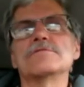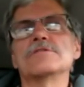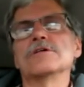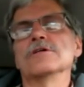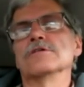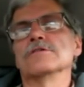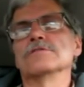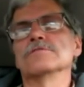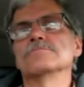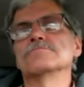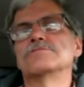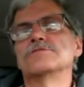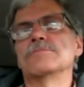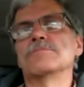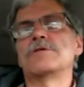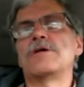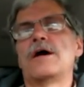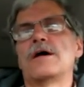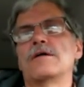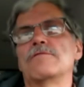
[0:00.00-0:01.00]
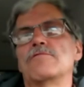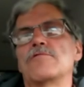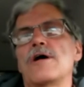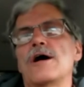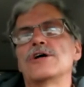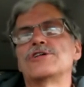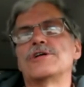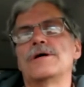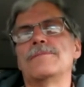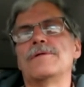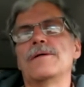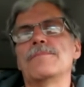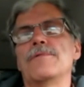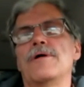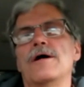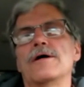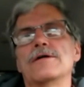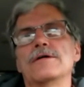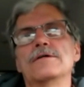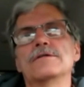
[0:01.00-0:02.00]
you know some kind of rash on my
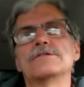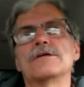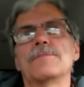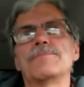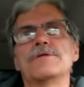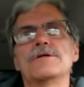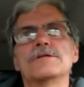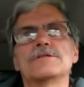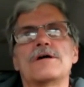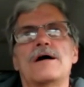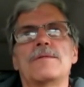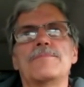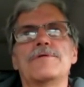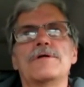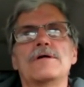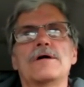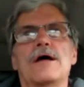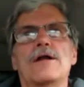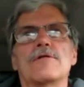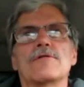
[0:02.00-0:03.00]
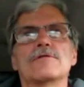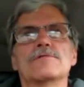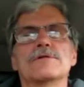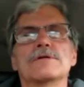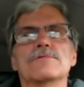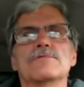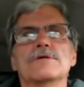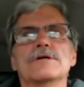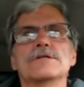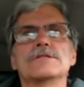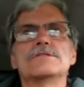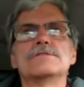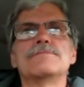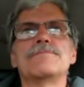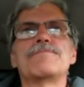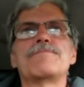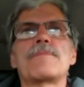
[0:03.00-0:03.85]
body something's happening I don't know what it was